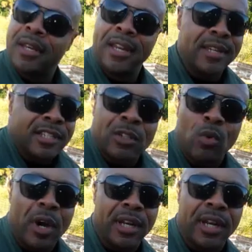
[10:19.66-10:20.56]
that's
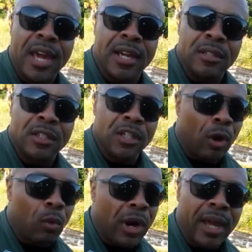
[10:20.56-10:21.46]
what it is. You know
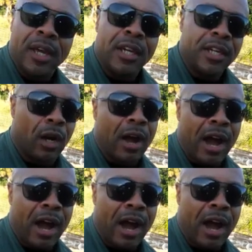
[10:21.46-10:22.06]
what? You don't have